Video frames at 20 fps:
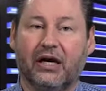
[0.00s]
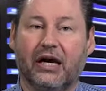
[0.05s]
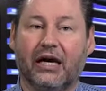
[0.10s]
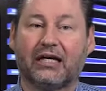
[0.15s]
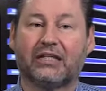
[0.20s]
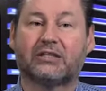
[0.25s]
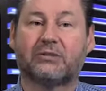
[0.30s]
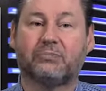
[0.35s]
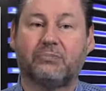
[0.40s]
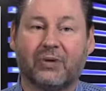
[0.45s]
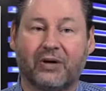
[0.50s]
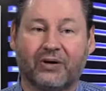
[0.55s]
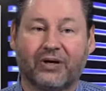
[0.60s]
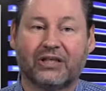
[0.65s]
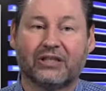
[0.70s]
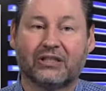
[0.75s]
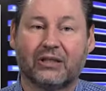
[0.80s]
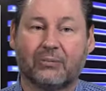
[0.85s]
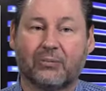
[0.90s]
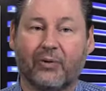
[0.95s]

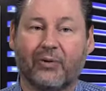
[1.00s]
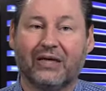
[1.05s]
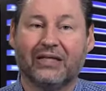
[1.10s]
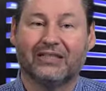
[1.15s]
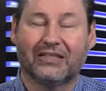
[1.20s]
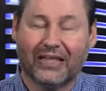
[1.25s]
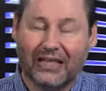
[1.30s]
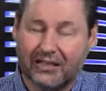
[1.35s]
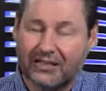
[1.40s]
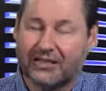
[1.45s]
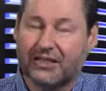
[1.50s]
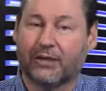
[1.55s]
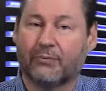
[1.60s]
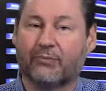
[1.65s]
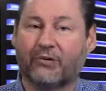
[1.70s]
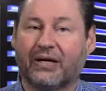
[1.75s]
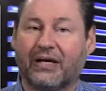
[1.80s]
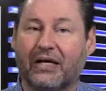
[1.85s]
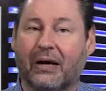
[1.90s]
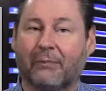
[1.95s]
experienced employees. They can still
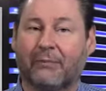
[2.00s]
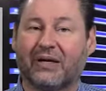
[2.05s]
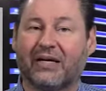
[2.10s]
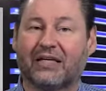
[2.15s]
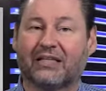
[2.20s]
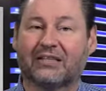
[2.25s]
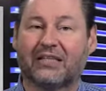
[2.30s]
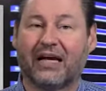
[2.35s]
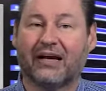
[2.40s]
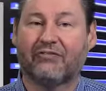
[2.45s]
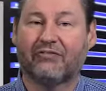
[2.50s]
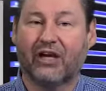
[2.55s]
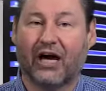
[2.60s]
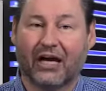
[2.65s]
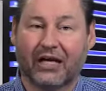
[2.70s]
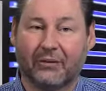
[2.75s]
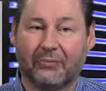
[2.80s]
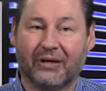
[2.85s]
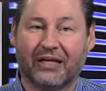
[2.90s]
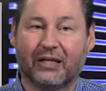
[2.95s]
bring it up because they have
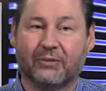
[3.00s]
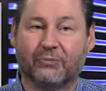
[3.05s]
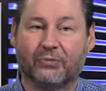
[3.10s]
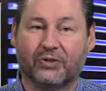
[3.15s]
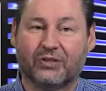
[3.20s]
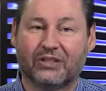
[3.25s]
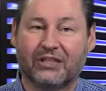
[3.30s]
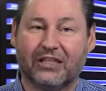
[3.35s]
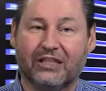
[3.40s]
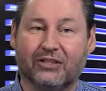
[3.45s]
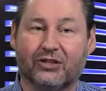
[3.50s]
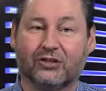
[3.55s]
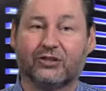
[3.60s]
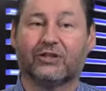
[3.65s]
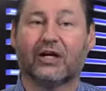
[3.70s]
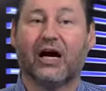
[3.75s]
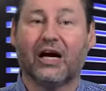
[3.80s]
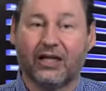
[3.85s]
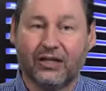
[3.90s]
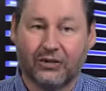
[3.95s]
documented
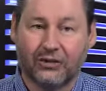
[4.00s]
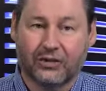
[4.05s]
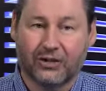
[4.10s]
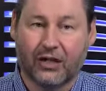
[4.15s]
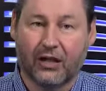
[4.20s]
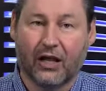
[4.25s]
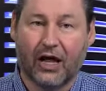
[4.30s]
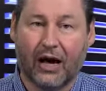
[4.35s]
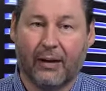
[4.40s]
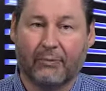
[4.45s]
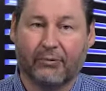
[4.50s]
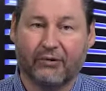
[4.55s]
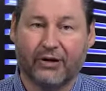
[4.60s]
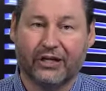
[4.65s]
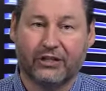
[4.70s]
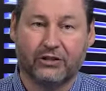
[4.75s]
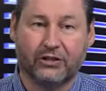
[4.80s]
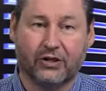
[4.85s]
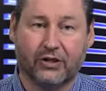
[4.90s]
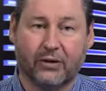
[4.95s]
procedures. You're still
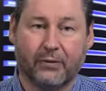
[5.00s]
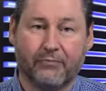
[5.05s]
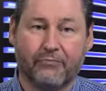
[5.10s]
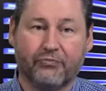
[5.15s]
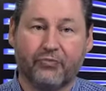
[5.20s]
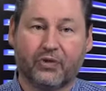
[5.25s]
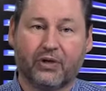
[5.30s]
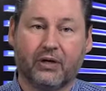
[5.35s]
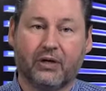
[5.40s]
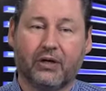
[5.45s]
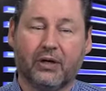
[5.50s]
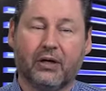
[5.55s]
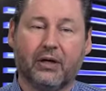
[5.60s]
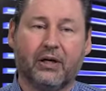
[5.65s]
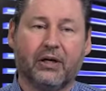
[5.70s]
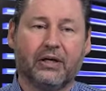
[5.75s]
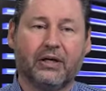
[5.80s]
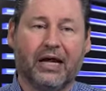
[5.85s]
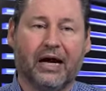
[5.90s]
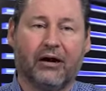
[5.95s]
operational.
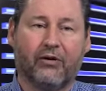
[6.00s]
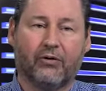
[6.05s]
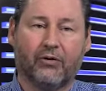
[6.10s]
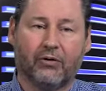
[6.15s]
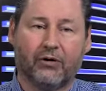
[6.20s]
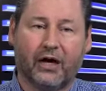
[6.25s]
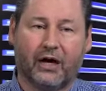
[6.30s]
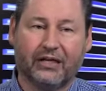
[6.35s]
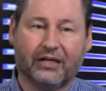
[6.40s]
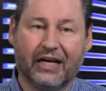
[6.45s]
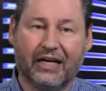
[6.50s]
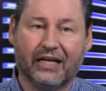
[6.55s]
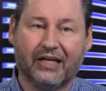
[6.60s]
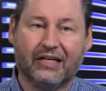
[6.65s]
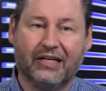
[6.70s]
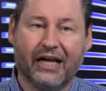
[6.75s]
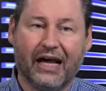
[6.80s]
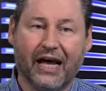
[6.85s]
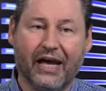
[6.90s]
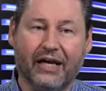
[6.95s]
Now, day
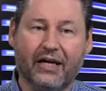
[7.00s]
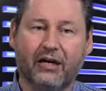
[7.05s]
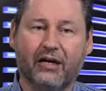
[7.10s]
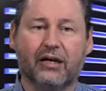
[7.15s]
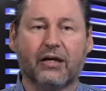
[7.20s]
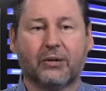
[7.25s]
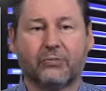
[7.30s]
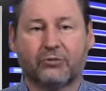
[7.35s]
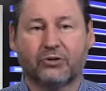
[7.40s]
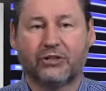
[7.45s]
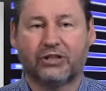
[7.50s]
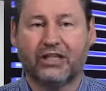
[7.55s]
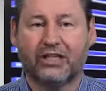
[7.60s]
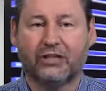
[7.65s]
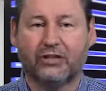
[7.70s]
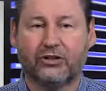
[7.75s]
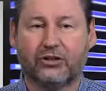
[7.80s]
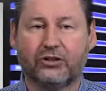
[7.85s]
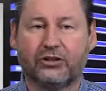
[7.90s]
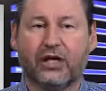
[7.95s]
to day, the
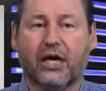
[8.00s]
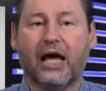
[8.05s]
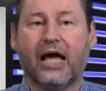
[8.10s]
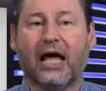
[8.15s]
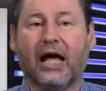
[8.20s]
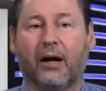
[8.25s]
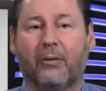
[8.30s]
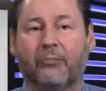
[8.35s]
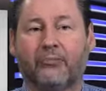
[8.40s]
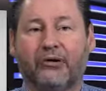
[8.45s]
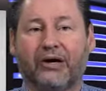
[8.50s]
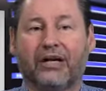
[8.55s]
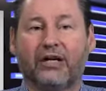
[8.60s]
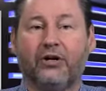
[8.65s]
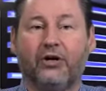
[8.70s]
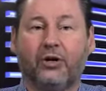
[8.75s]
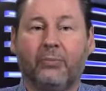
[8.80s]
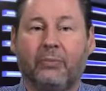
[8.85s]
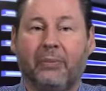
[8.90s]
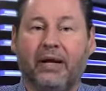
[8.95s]
procedures help
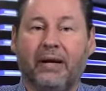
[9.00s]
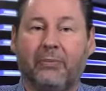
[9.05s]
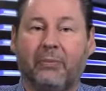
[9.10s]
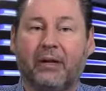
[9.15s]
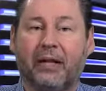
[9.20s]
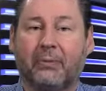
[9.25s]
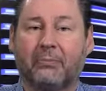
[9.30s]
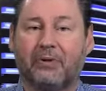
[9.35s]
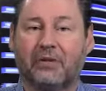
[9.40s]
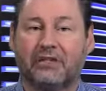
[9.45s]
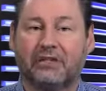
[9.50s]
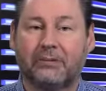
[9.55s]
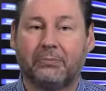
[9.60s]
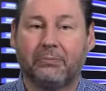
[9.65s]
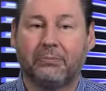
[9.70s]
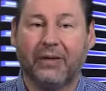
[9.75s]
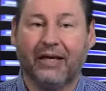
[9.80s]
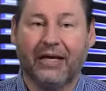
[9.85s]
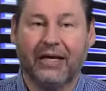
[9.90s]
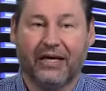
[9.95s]
bring new people up to
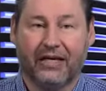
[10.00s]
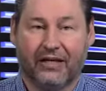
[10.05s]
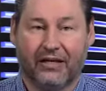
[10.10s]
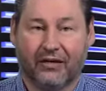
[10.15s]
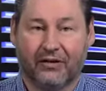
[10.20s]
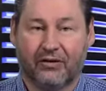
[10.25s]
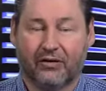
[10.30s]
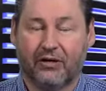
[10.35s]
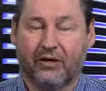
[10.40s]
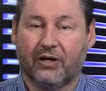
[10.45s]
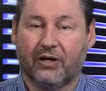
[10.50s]
speed.